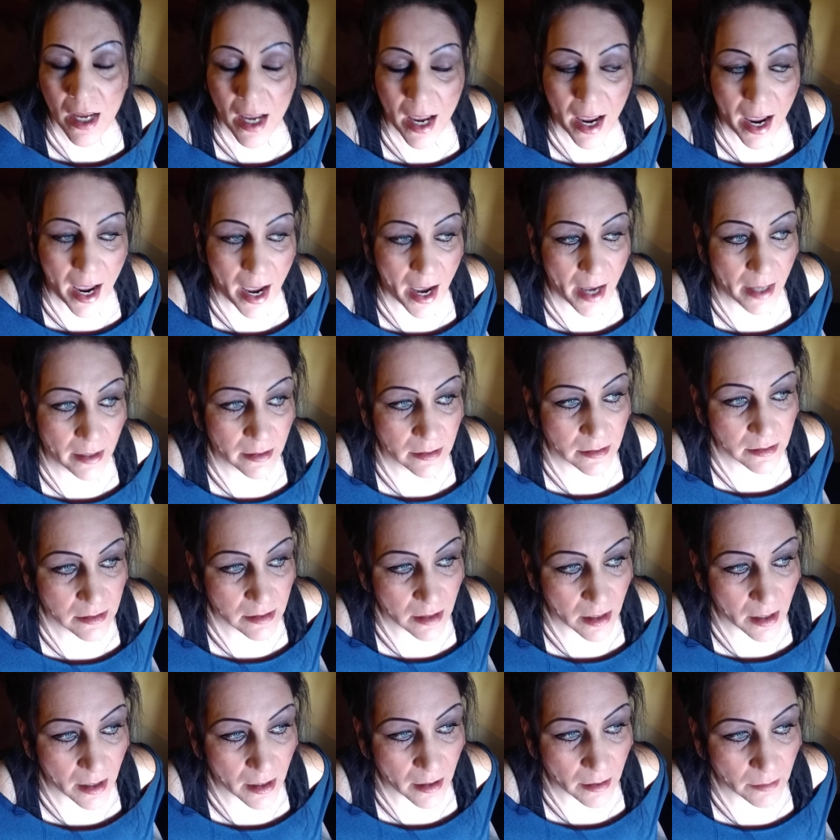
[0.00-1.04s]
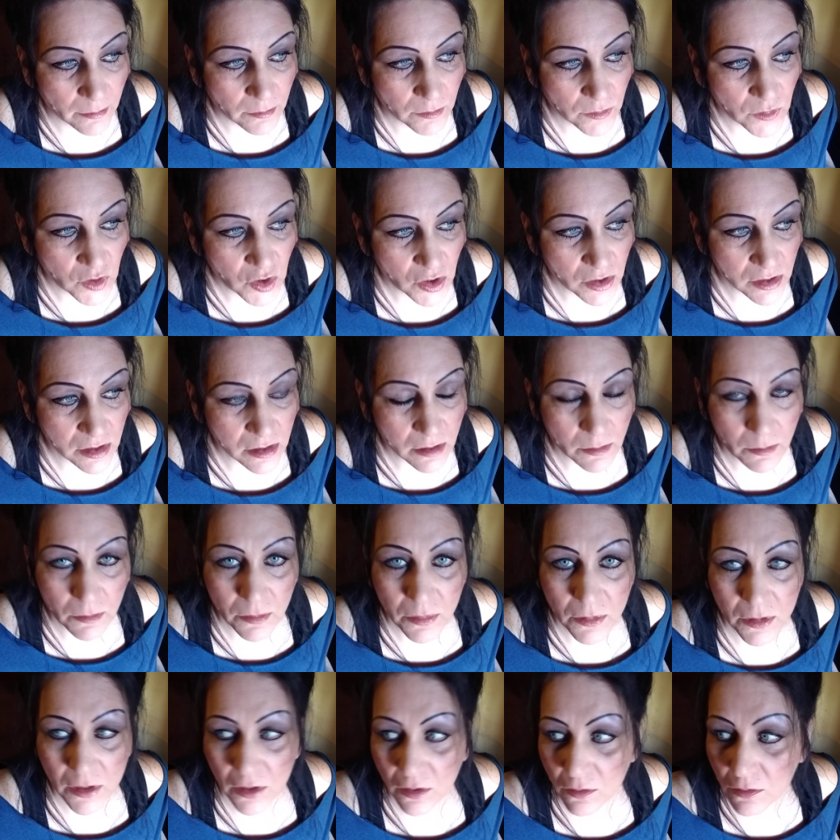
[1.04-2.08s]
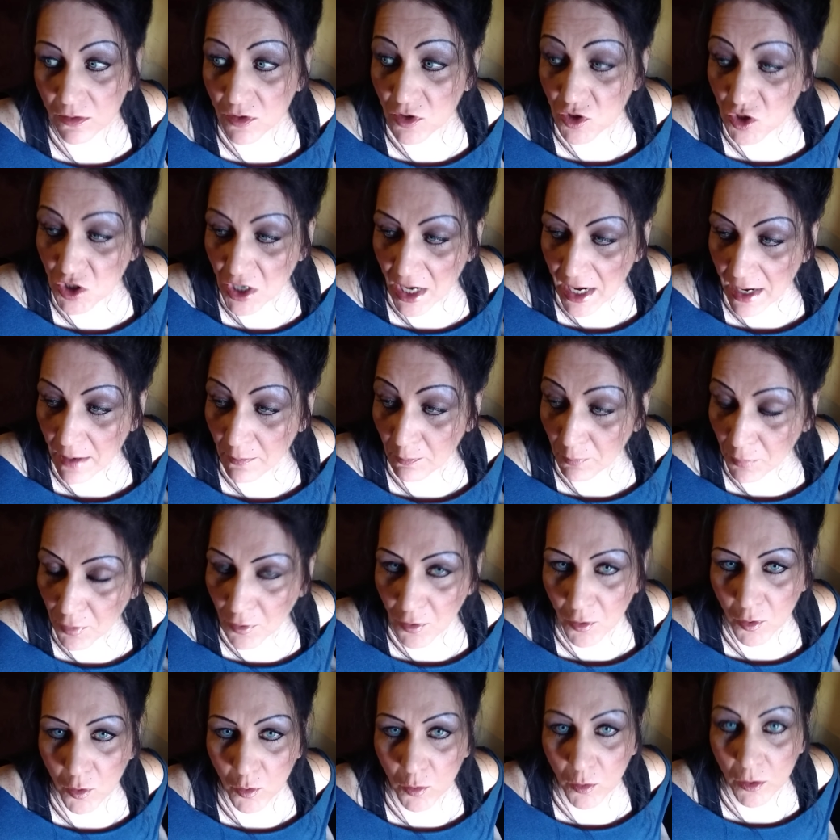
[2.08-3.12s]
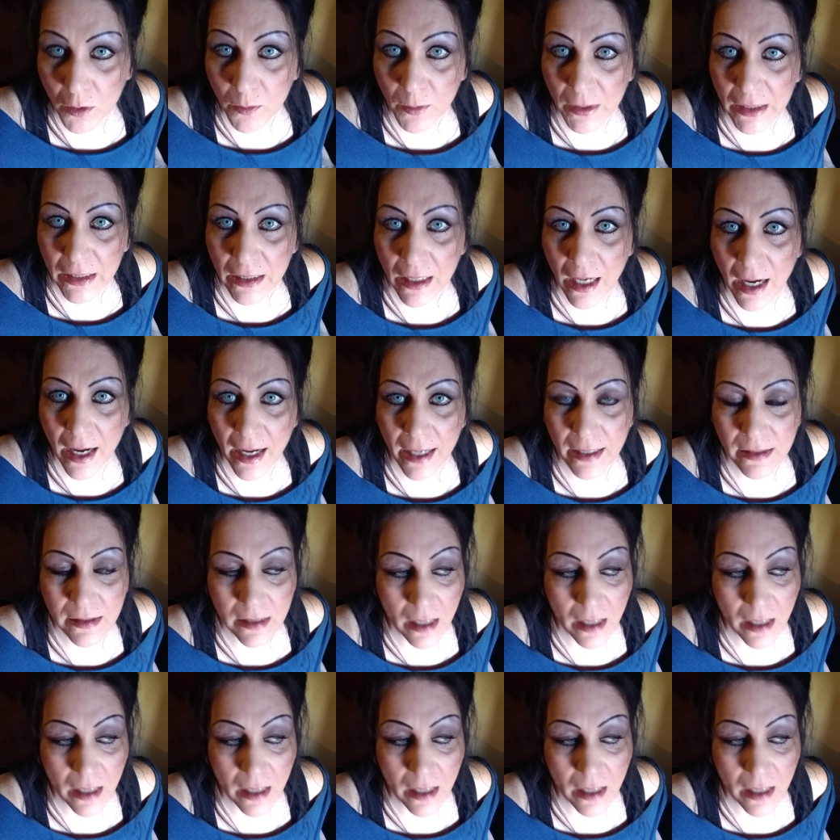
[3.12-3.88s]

and just some, you know, shampoo would be nice.